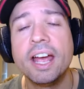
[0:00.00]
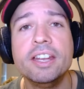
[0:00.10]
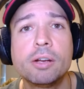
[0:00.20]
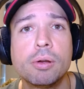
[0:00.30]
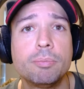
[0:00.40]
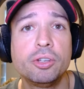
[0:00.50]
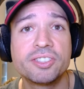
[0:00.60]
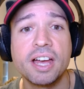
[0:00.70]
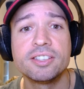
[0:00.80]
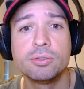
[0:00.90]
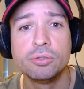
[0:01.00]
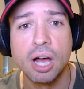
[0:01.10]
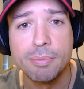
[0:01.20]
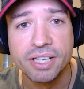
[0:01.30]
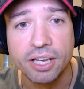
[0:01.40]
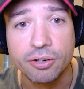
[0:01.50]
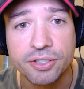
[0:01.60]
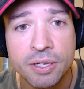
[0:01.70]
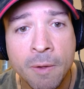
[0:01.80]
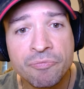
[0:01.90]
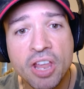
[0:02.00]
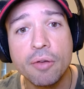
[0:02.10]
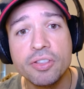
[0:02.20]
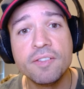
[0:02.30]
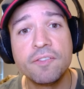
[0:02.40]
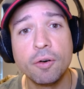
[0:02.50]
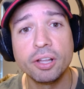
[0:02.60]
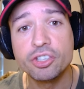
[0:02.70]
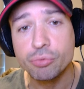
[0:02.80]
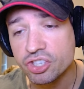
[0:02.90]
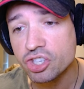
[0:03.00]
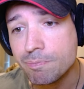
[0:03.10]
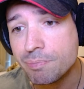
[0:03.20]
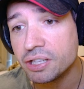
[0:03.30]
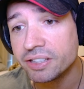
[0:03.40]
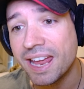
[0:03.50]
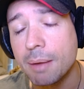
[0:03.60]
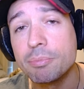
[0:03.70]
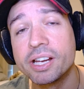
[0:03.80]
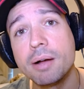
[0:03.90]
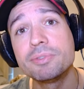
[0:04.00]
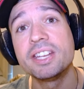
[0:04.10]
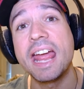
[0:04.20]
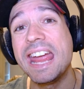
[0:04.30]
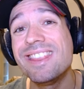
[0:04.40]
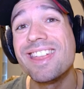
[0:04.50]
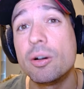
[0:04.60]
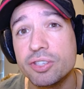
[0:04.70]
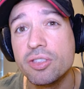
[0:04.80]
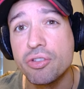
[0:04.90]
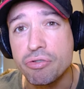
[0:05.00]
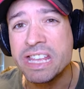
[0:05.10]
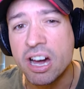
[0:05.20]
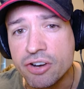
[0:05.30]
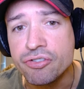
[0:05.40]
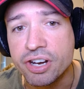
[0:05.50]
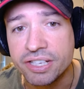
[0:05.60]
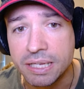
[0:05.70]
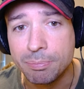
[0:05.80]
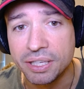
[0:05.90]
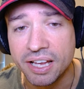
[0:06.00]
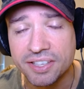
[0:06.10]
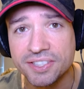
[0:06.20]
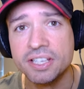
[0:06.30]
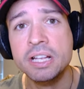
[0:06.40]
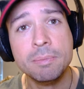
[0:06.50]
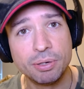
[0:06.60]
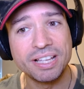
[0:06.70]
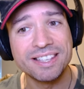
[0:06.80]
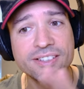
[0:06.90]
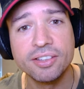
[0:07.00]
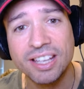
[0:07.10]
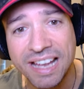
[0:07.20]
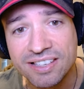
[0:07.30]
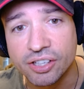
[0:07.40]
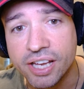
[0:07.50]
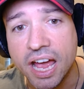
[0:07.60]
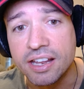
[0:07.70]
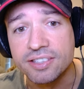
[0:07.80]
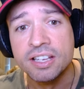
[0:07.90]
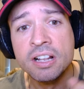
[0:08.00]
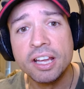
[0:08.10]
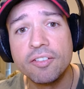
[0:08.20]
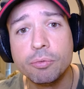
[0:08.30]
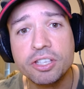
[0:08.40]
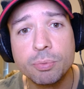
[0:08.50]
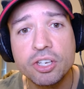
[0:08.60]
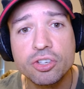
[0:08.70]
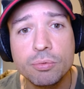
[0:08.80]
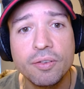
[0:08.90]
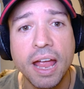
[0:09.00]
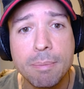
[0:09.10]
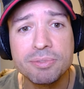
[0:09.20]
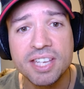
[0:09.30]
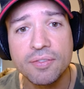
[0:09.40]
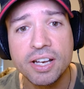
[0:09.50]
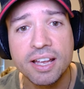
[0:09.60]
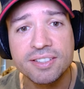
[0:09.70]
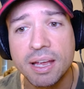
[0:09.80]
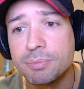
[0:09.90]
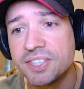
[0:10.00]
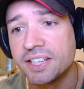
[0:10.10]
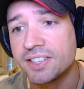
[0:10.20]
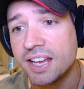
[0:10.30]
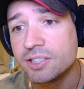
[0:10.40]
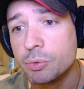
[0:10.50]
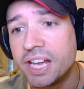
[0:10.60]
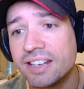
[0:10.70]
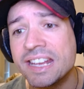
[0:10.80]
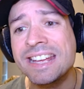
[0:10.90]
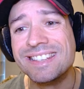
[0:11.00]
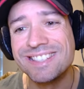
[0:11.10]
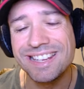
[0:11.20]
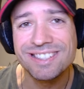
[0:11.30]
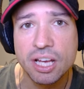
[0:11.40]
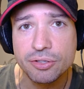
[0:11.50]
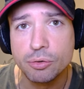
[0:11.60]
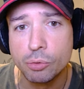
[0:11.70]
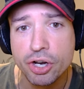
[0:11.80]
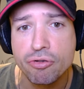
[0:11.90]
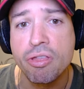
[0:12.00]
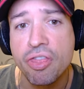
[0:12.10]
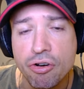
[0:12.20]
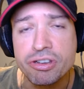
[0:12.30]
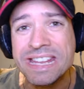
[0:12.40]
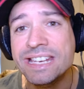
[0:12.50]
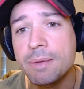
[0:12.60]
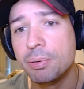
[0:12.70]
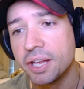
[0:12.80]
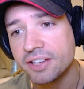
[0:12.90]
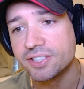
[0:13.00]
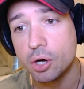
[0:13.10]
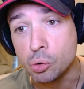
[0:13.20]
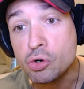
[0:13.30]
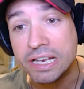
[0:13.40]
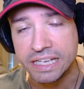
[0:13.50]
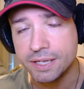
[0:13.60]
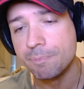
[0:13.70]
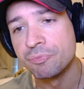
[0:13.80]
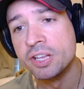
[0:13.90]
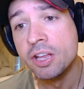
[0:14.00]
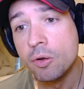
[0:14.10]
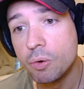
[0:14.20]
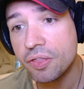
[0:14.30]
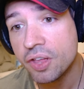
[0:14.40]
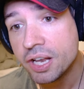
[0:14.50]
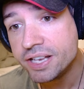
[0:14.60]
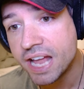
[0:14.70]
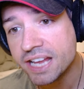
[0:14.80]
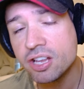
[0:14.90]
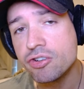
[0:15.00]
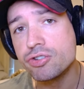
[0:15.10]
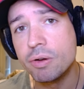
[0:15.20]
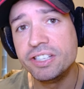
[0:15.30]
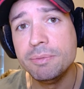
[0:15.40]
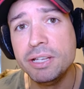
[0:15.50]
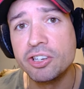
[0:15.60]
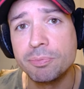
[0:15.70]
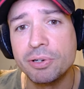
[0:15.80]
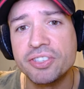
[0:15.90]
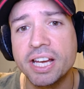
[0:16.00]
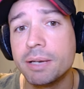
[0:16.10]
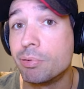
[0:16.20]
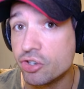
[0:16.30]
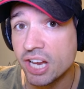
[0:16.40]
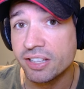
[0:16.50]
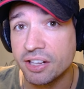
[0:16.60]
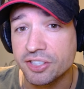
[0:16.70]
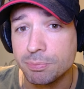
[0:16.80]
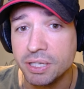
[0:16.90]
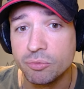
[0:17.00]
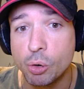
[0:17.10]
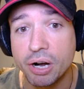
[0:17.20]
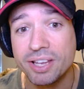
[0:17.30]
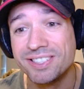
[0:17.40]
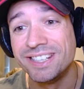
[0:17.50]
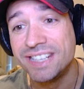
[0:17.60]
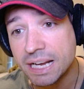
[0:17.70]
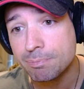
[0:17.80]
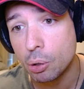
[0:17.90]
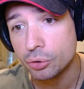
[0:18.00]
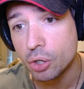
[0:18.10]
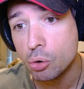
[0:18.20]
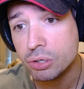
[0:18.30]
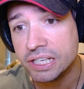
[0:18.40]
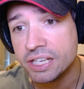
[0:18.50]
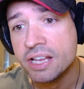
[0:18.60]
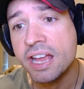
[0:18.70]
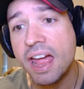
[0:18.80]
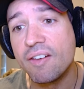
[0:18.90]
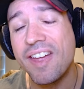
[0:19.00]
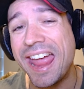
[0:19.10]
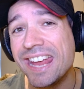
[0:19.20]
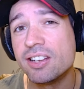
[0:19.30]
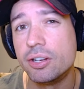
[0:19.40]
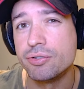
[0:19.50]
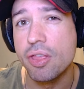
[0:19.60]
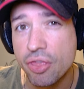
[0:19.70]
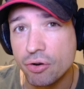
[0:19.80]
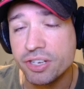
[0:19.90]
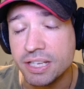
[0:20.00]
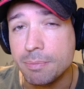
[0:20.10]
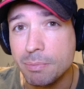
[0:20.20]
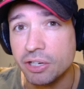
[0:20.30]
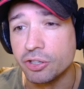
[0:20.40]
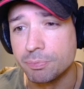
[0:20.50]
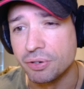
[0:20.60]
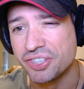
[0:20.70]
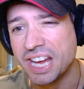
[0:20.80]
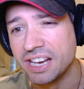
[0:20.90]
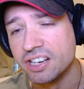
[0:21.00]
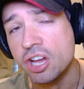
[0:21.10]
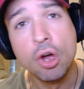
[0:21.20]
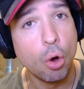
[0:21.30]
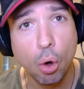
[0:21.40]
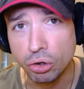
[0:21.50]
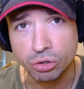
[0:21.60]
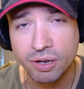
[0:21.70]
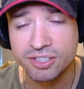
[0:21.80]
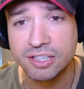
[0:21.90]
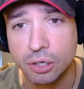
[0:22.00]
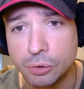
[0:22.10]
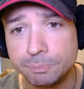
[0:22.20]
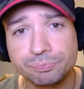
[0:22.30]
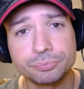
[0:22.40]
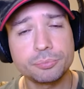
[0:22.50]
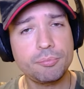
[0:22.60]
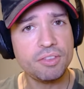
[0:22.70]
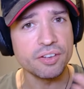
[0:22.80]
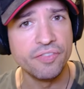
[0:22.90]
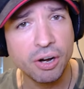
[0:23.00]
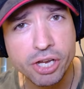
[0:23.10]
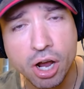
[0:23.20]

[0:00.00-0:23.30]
and equipped size 2 dominators. Now, the full attrition build comes at 8,300 DPS, but that's not the laser cannons. If we switch to M7As, M6As, we get 6,130 DPS only, with 920 meters per second projectile speed, whereas the Deadbolt only have 830 meters per second. Ultra slow. Very